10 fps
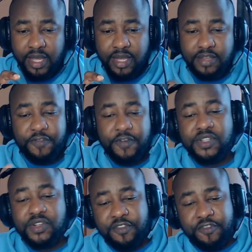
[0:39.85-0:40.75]
The first
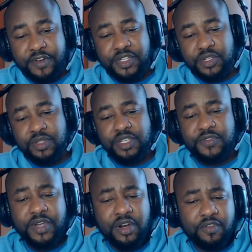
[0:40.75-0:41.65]
reference to this
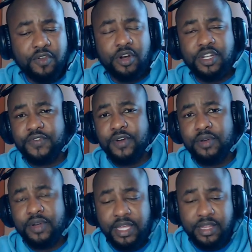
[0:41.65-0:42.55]
finger of God is
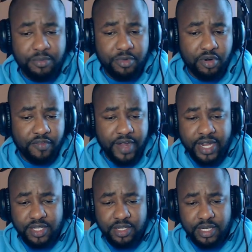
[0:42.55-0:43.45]
found in the book of
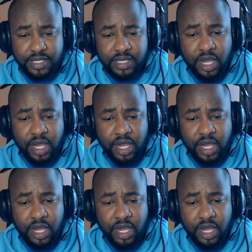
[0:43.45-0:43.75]
Exodus,